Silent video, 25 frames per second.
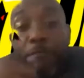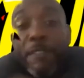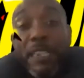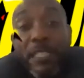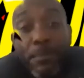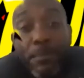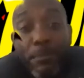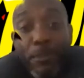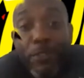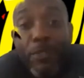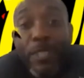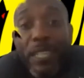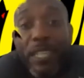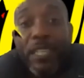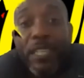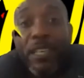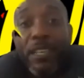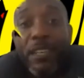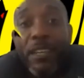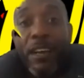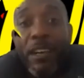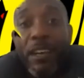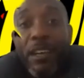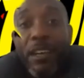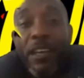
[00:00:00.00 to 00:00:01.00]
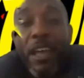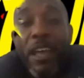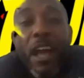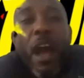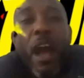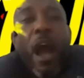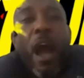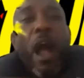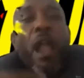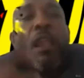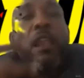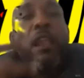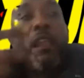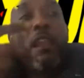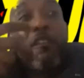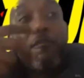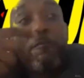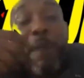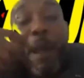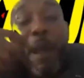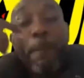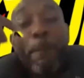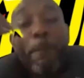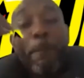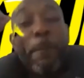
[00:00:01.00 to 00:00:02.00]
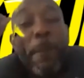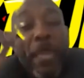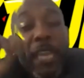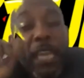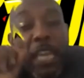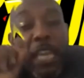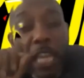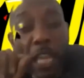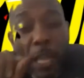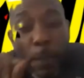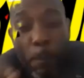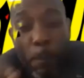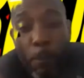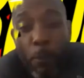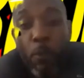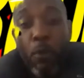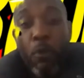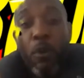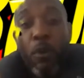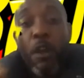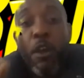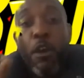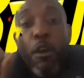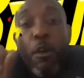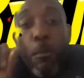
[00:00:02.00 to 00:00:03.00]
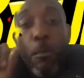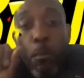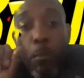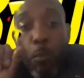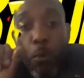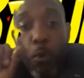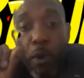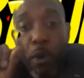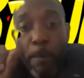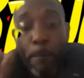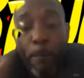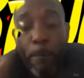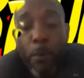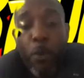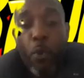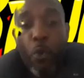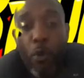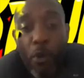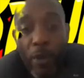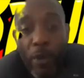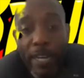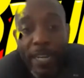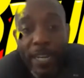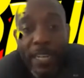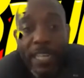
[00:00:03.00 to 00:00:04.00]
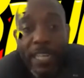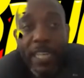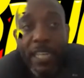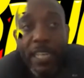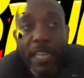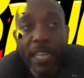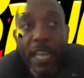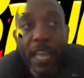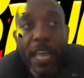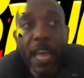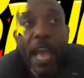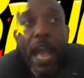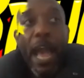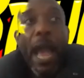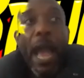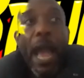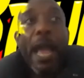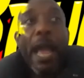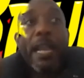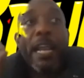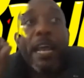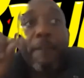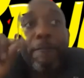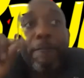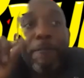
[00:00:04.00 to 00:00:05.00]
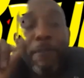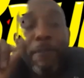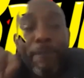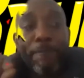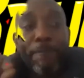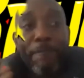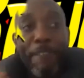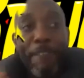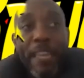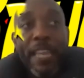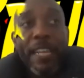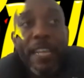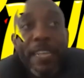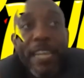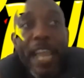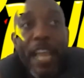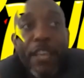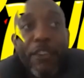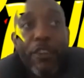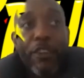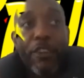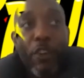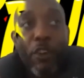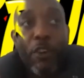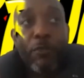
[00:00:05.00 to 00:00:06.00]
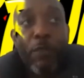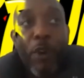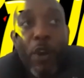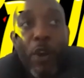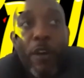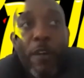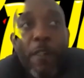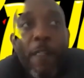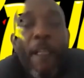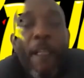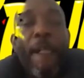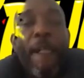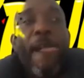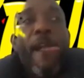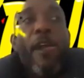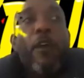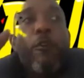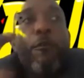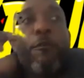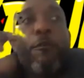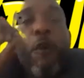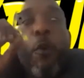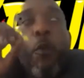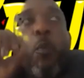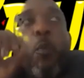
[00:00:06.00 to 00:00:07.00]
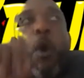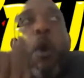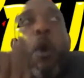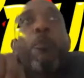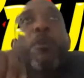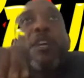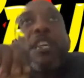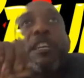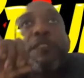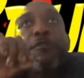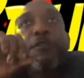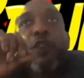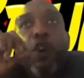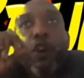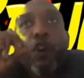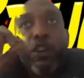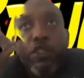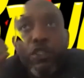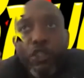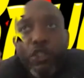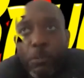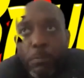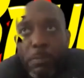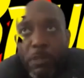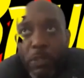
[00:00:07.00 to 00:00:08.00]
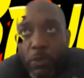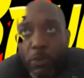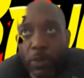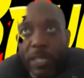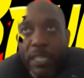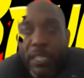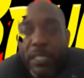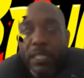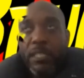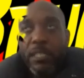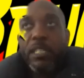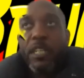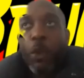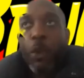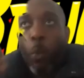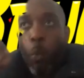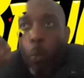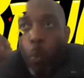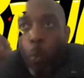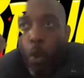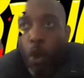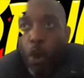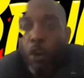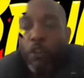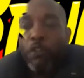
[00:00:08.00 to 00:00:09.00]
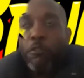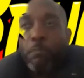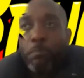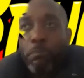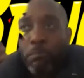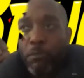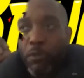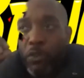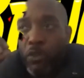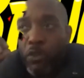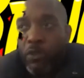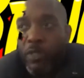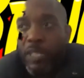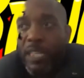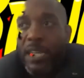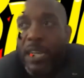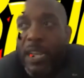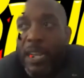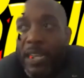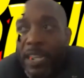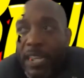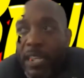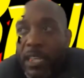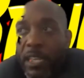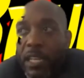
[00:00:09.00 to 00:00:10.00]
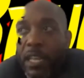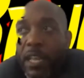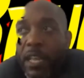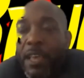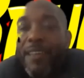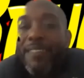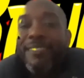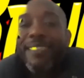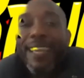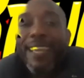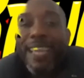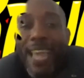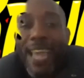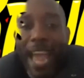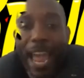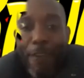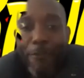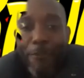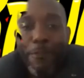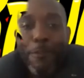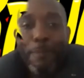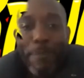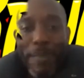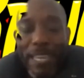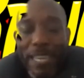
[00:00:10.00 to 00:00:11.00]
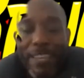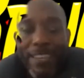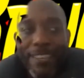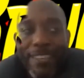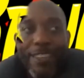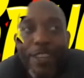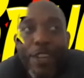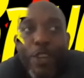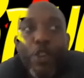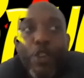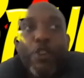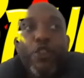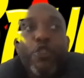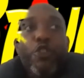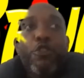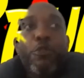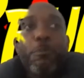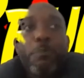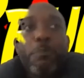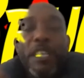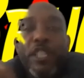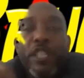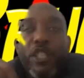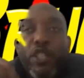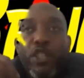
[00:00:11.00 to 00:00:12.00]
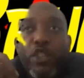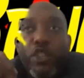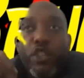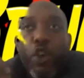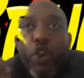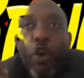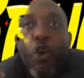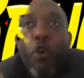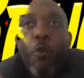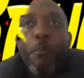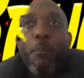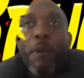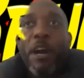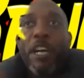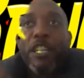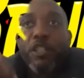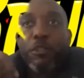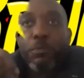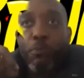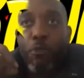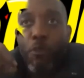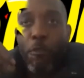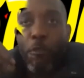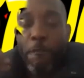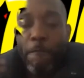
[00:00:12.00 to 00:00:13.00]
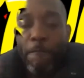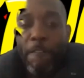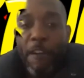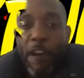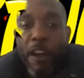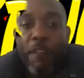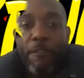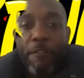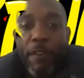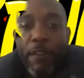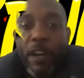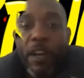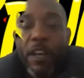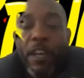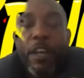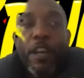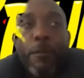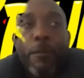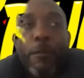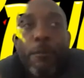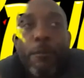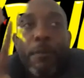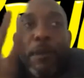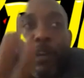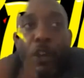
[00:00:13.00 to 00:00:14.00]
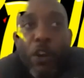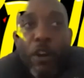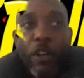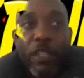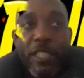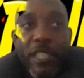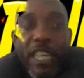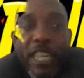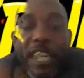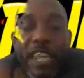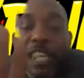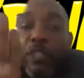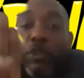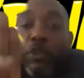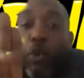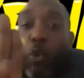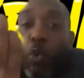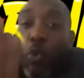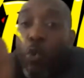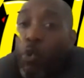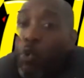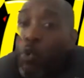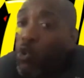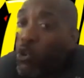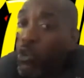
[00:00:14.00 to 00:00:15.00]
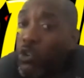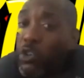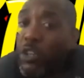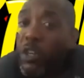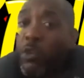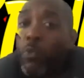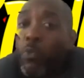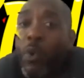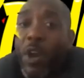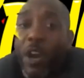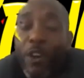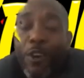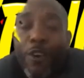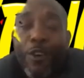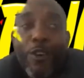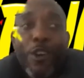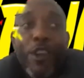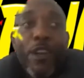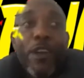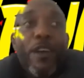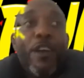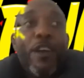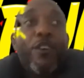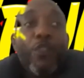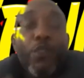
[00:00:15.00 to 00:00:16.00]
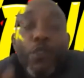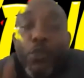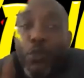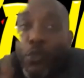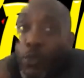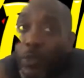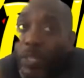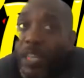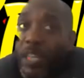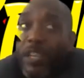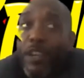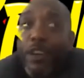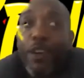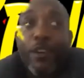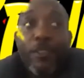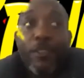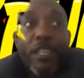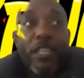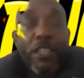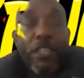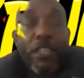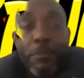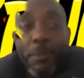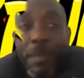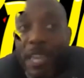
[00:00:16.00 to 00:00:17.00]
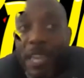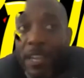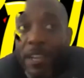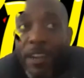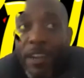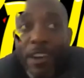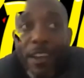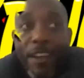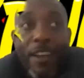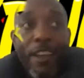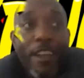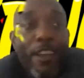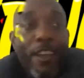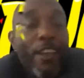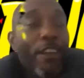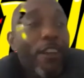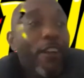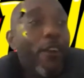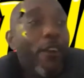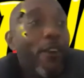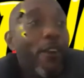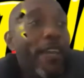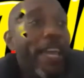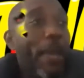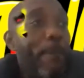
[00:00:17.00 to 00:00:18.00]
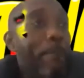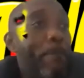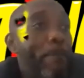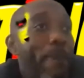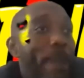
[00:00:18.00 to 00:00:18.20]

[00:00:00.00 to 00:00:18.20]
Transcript: this music, you know. I love my people more importantly. And I think that, you know what? for what we have contributed to the world musically, the Caribbean should be so much more further because it's all good and well. Seani can go to Jamaica, go and get